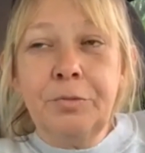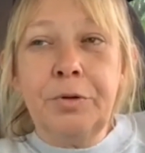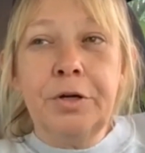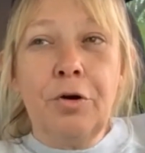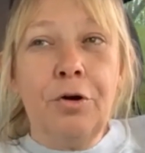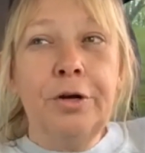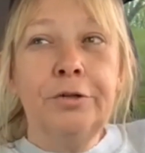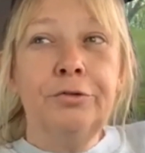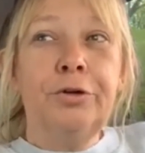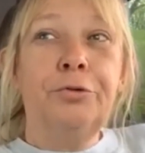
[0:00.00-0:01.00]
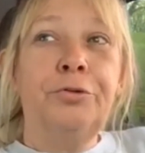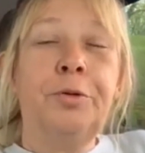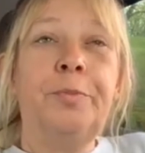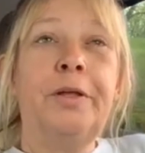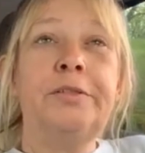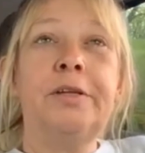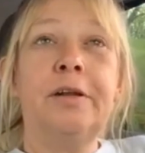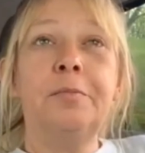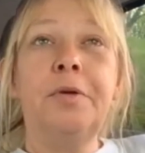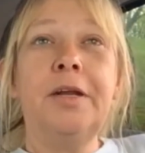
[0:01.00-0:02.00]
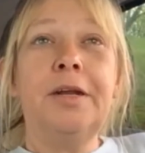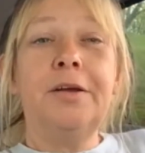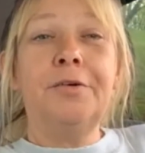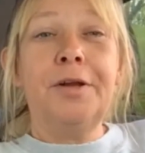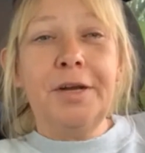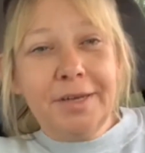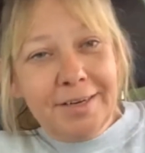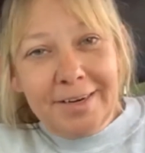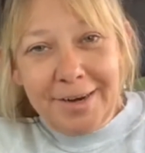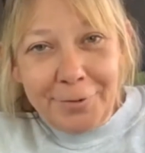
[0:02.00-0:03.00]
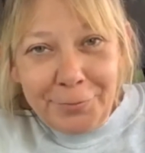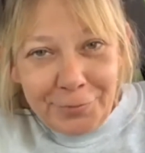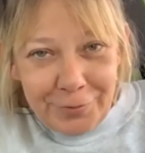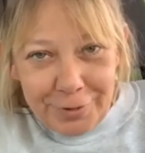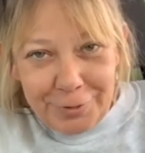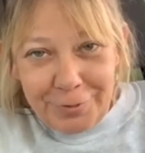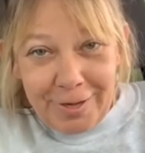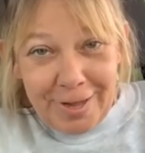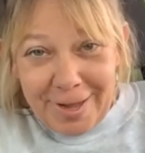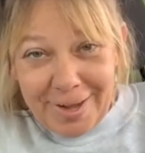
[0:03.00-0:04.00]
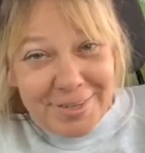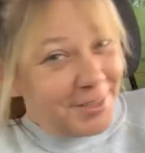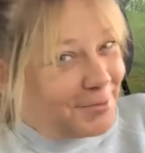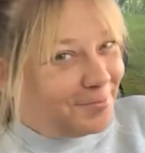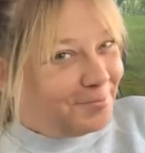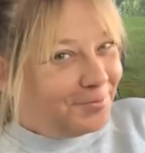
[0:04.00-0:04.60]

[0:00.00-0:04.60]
when a guardian shows up, that's letting me know I need to get out the phone, I guess.